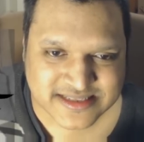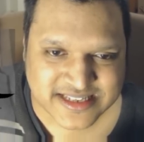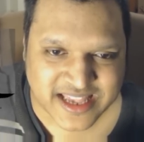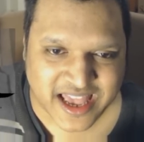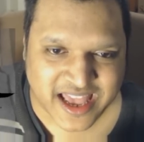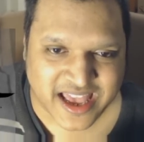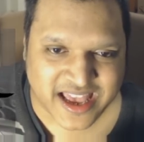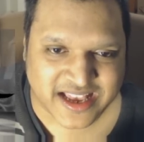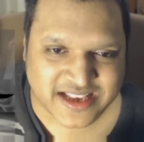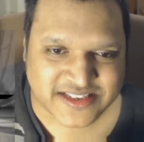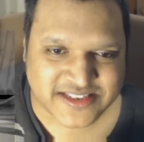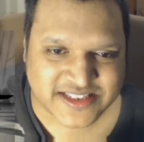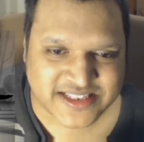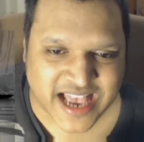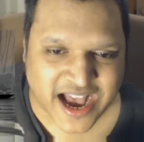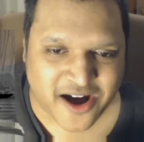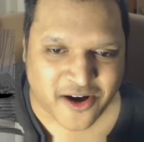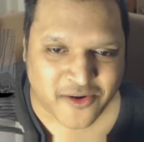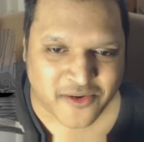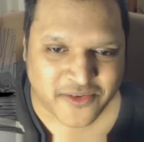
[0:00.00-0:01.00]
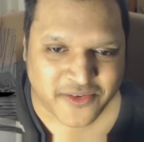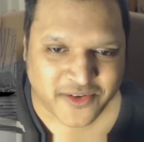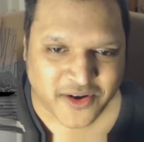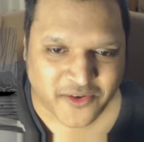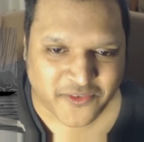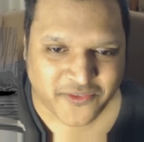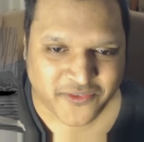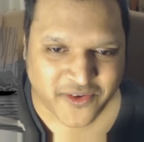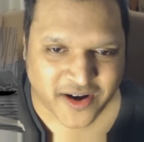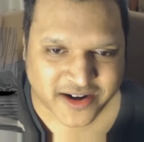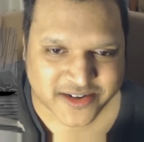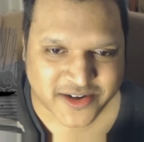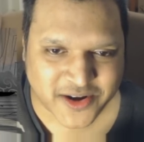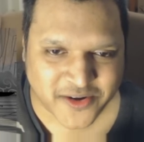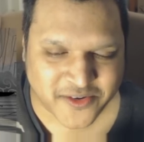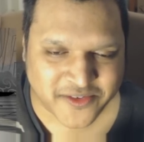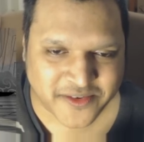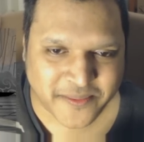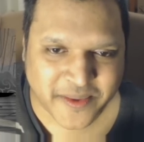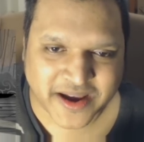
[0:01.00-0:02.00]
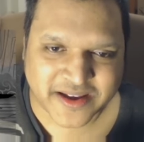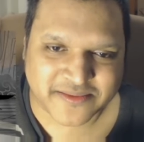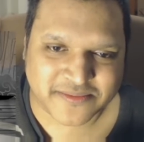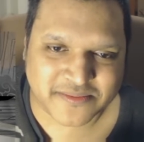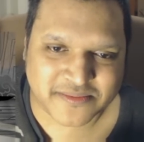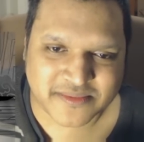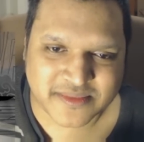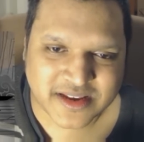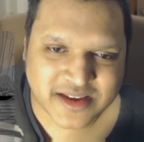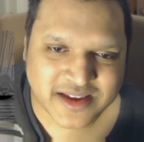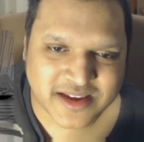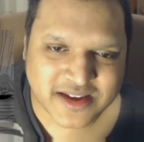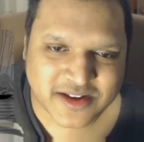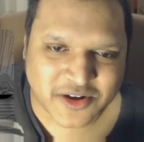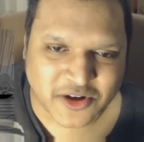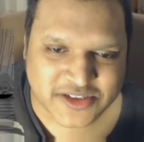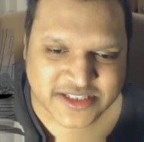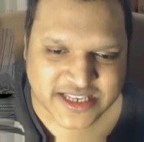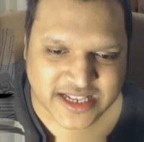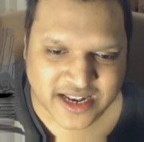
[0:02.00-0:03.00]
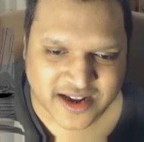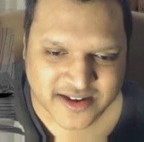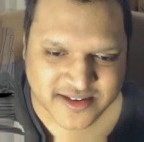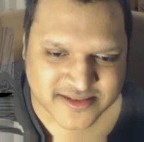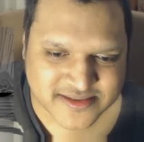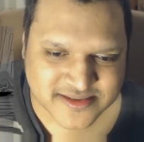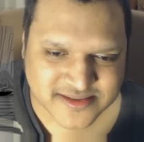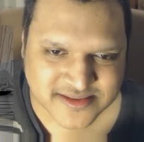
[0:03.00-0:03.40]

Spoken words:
Yeah, Zao got fucked over by Godzilla.